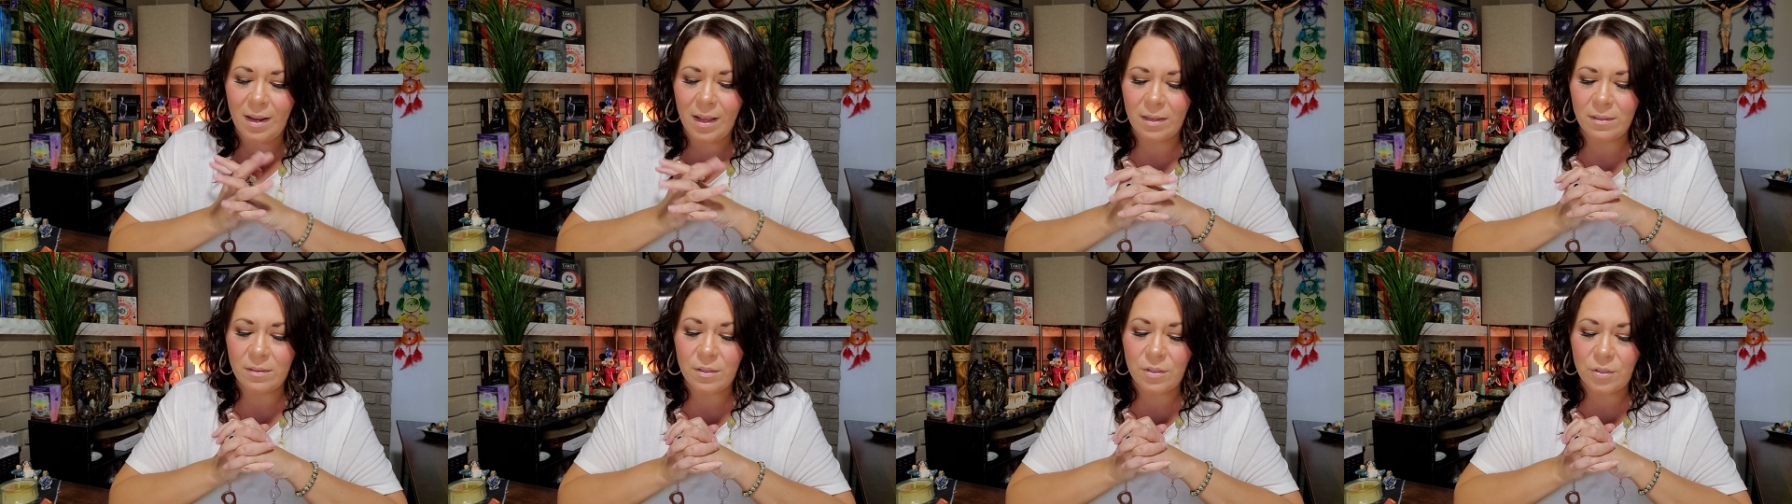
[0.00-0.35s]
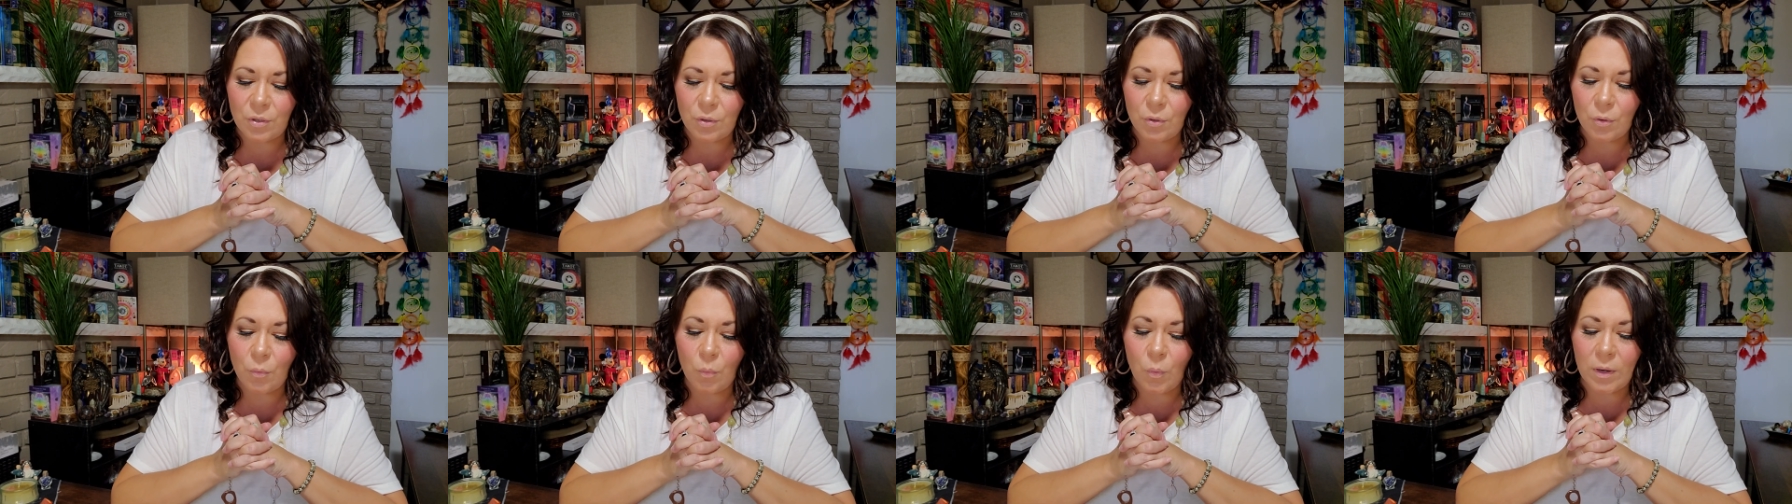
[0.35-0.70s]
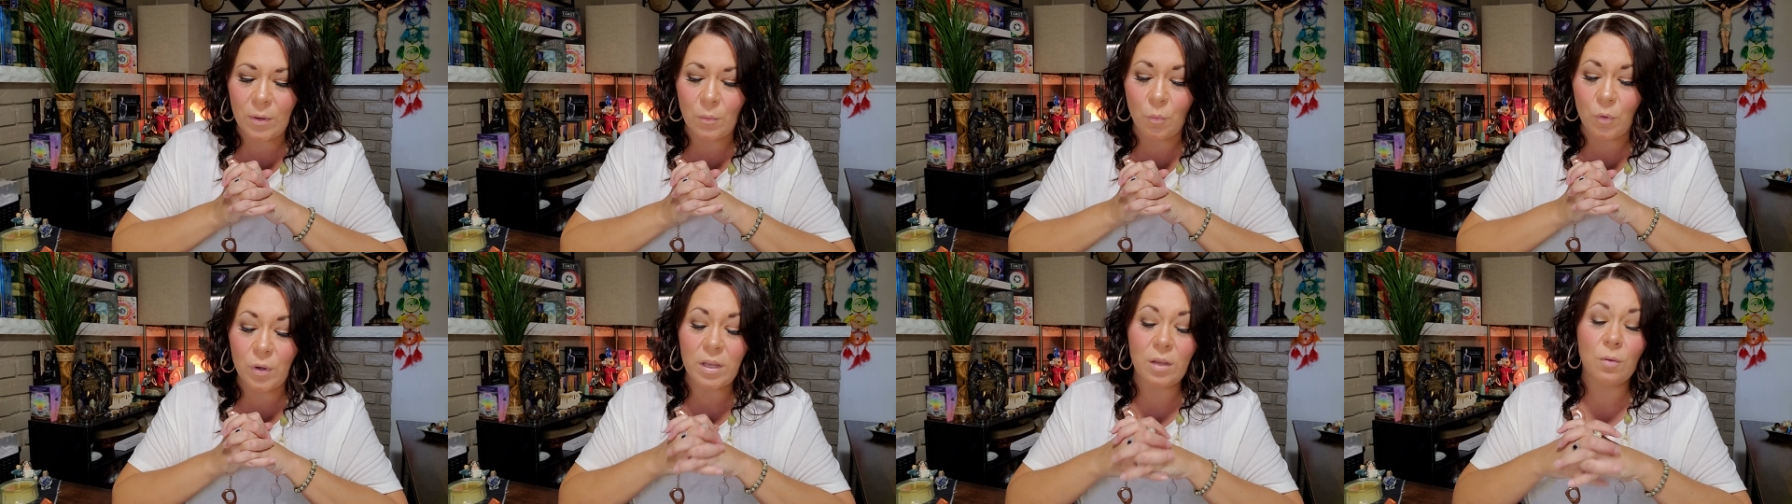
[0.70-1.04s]
And so
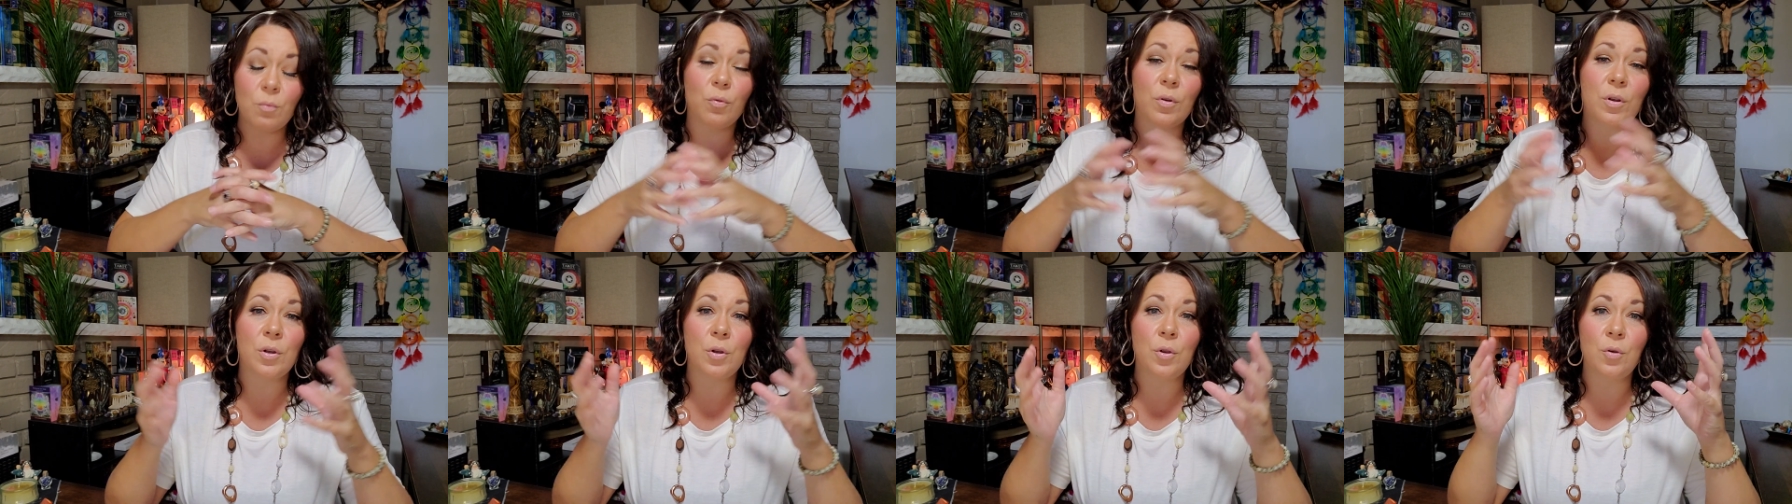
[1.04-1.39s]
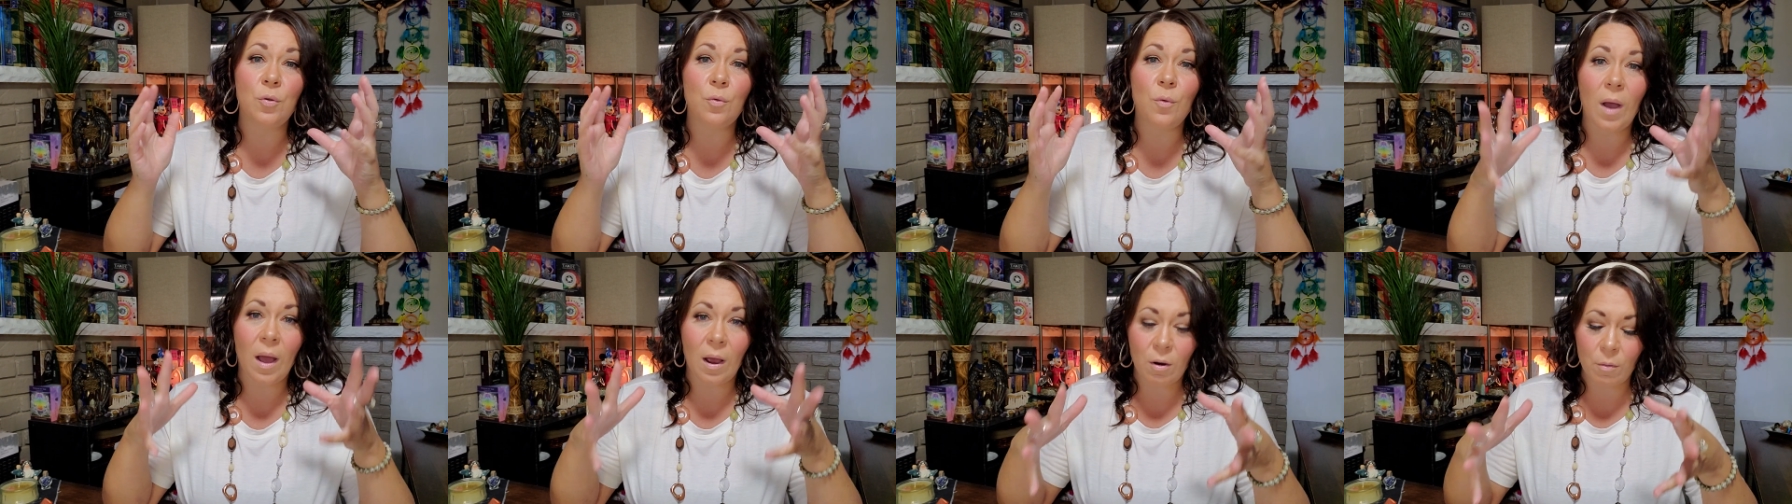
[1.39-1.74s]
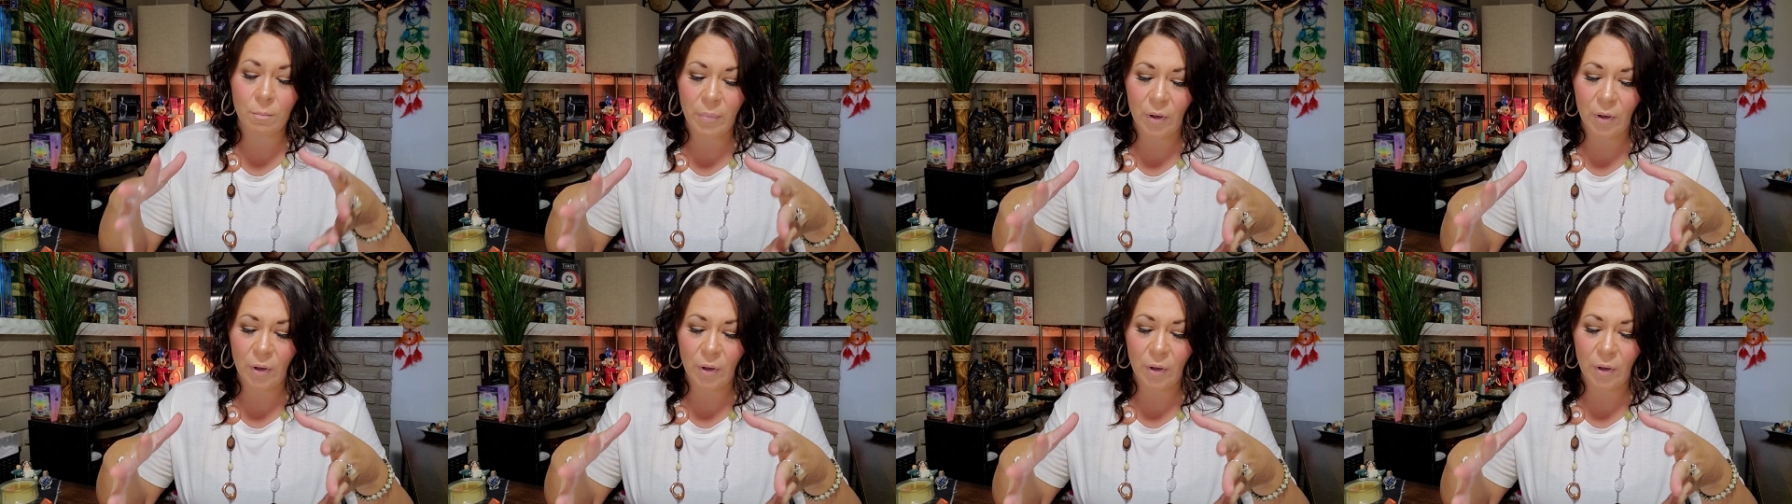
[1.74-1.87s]
when we renew our